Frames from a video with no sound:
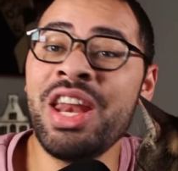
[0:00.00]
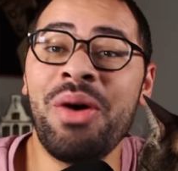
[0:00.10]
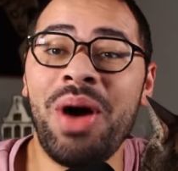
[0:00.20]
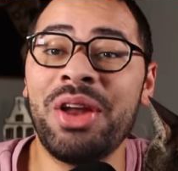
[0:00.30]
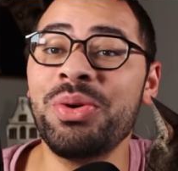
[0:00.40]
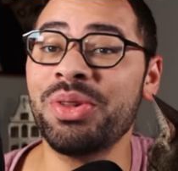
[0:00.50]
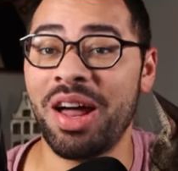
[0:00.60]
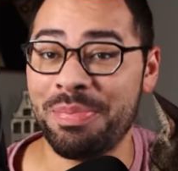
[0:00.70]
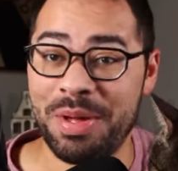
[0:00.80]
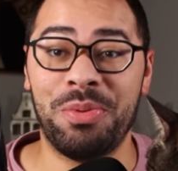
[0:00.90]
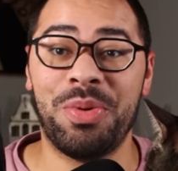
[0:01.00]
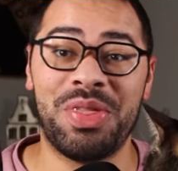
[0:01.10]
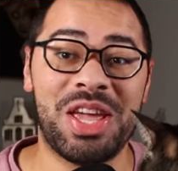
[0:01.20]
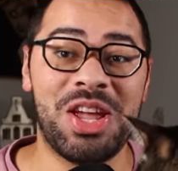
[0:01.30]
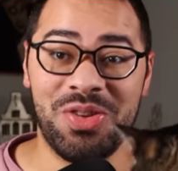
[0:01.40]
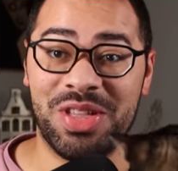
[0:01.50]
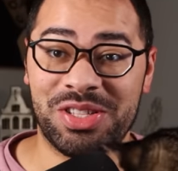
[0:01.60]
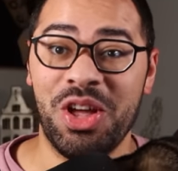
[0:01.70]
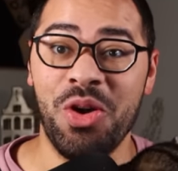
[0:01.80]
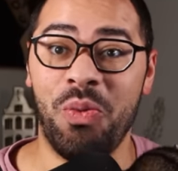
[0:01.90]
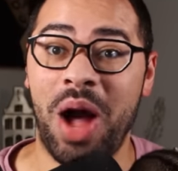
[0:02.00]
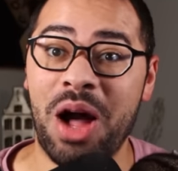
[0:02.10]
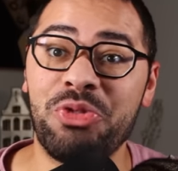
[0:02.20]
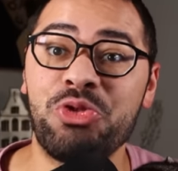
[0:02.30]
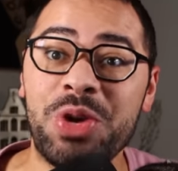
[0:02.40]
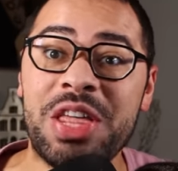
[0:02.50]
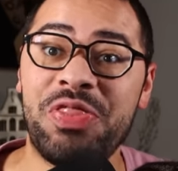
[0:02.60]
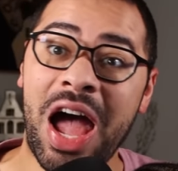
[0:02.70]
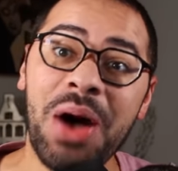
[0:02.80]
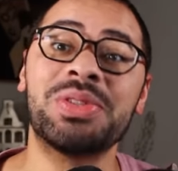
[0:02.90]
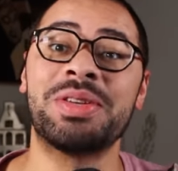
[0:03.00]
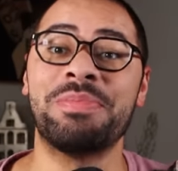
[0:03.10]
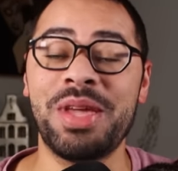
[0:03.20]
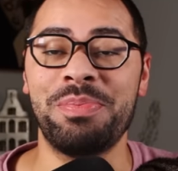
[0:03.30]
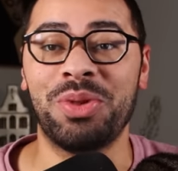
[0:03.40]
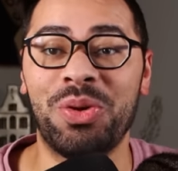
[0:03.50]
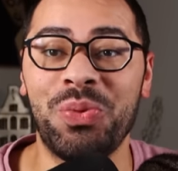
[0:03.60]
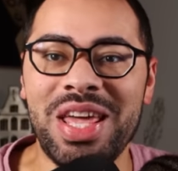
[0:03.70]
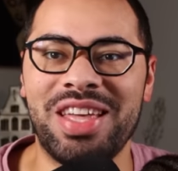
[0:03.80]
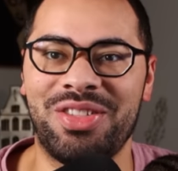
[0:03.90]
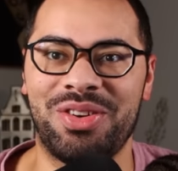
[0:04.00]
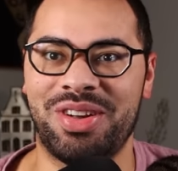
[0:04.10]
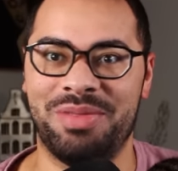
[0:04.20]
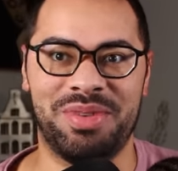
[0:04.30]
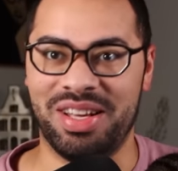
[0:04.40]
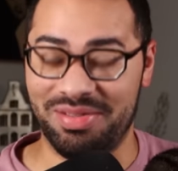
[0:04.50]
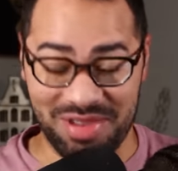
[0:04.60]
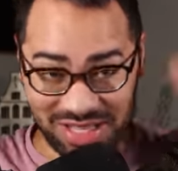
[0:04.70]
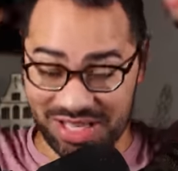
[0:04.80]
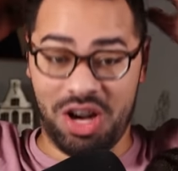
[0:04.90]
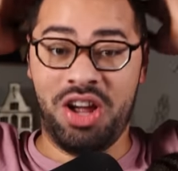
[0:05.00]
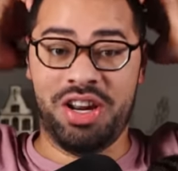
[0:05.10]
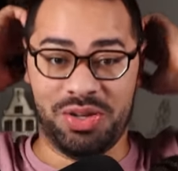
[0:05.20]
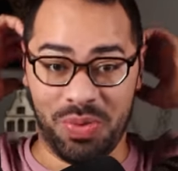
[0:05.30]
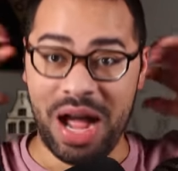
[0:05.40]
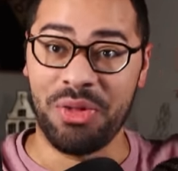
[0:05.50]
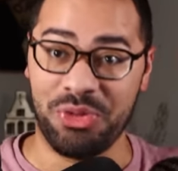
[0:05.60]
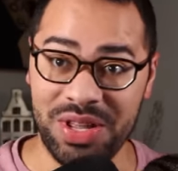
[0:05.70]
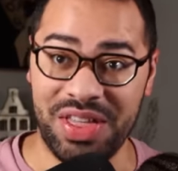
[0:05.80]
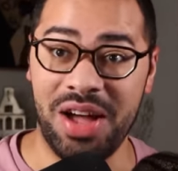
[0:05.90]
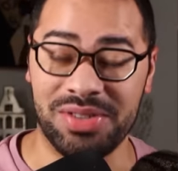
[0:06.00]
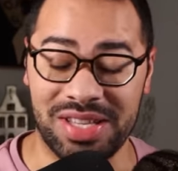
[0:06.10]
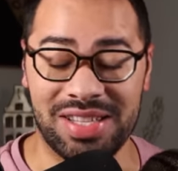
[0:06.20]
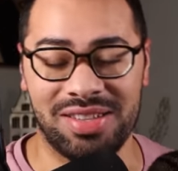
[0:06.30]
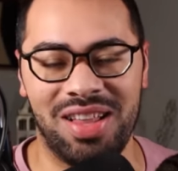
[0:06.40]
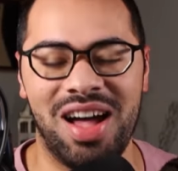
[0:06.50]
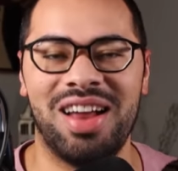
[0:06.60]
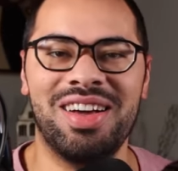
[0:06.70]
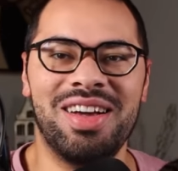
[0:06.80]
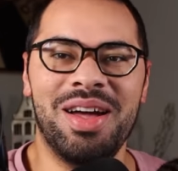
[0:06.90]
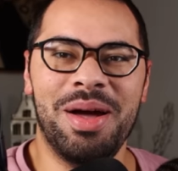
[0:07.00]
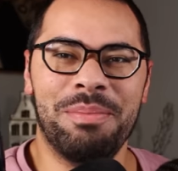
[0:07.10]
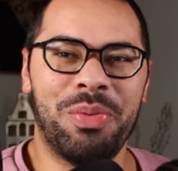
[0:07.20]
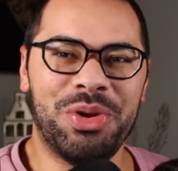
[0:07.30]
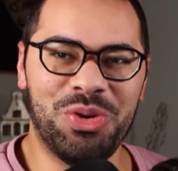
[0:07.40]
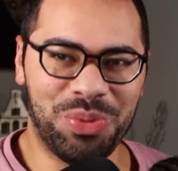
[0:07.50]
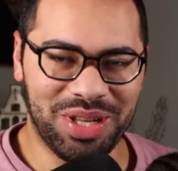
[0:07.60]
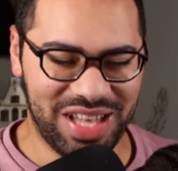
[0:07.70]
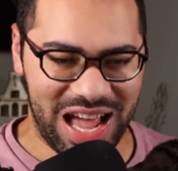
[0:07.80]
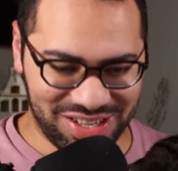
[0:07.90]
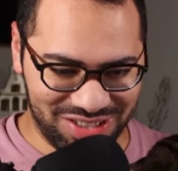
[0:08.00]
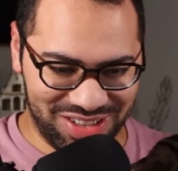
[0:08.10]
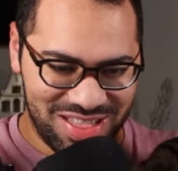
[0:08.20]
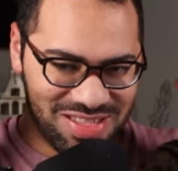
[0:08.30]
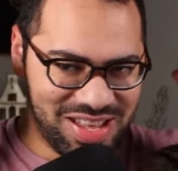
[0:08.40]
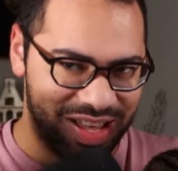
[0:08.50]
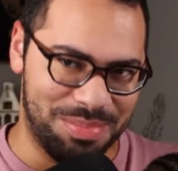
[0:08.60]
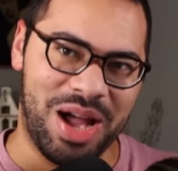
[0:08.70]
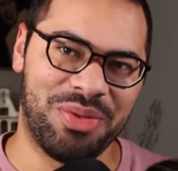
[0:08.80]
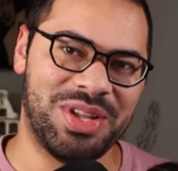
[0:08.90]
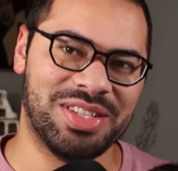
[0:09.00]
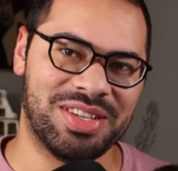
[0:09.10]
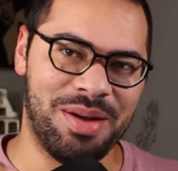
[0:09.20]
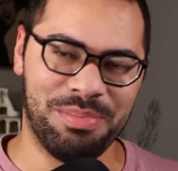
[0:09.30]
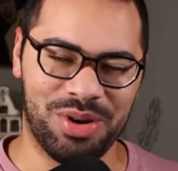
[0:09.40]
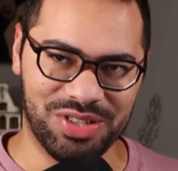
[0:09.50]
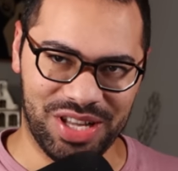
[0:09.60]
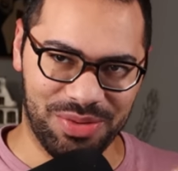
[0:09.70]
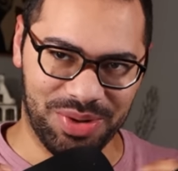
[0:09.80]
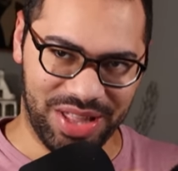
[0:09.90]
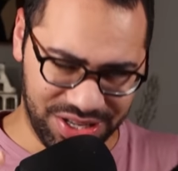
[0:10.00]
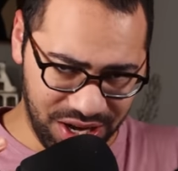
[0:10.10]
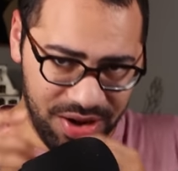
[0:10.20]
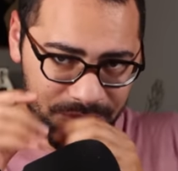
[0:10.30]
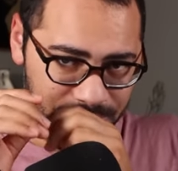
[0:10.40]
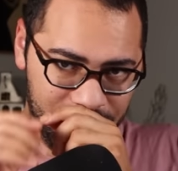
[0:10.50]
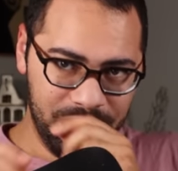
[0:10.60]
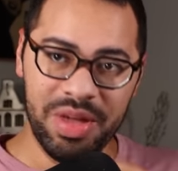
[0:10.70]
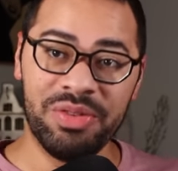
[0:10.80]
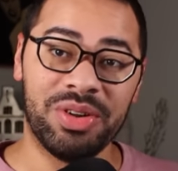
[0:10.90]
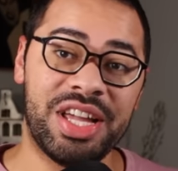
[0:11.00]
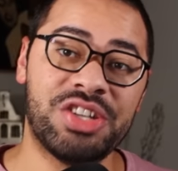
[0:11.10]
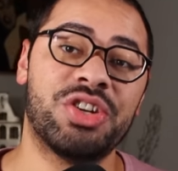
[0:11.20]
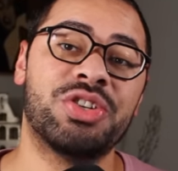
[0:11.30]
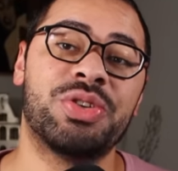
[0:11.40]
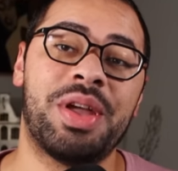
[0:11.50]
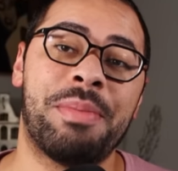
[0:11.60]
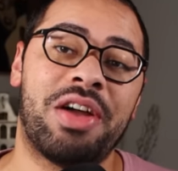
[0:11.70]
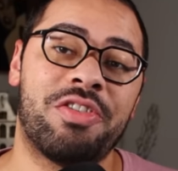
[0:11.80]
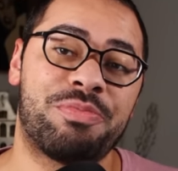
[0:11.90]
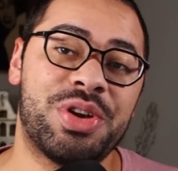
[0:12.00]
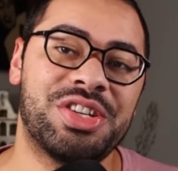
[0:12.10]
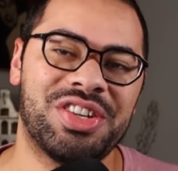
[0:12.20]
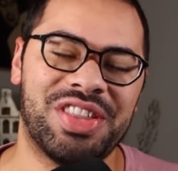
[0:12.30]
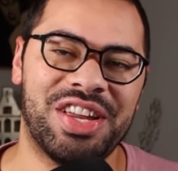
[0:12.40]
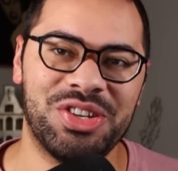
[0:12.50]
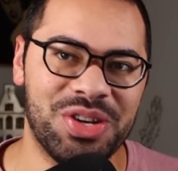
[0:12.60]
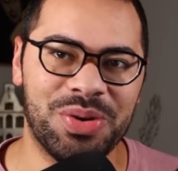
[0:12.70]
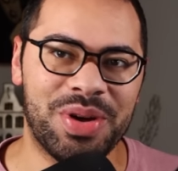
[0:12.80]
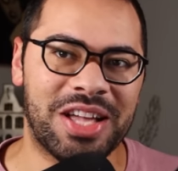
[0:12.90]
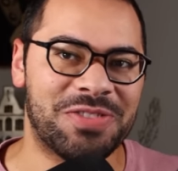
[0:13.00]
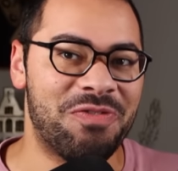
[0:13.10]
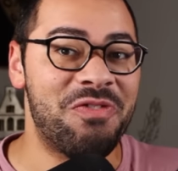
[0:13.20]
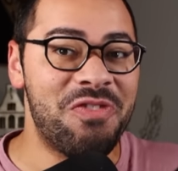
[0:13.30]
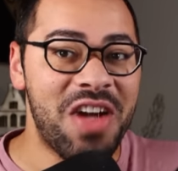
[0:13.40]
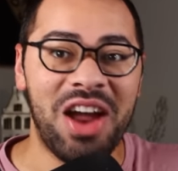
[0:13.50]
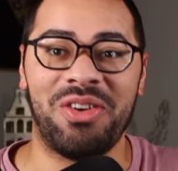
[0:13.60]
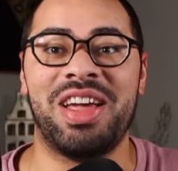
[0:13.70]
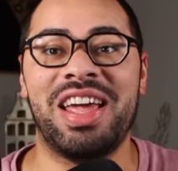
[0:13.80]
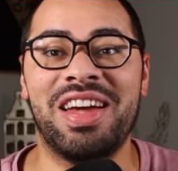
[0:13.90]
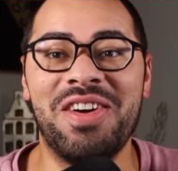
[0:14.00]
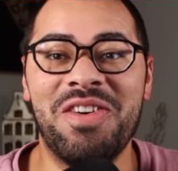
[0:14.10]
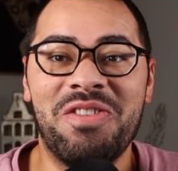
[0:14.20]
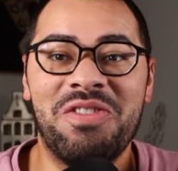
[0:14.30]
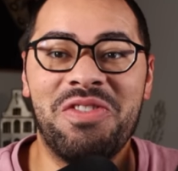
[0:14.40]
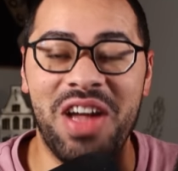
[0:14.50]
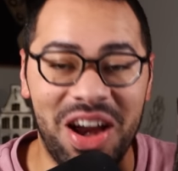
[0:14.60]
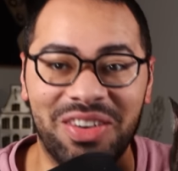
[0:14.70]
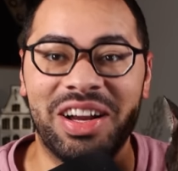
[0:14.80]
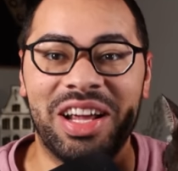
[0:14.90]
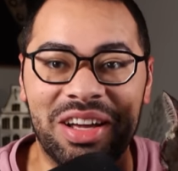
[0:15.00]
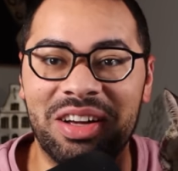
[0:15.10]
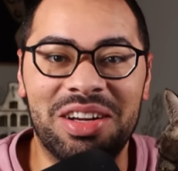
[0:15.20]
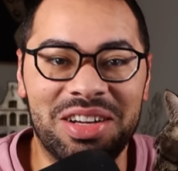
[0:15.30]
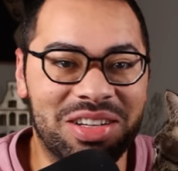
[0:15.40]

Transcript: Now, I know a lot of people, when they hear this, wow, 3,000 people a week, they're going to be astonished. Wow, 3,000, that's a lot. But when you really actually think about these numbers in relation to the amount of preaching they do, it's very, very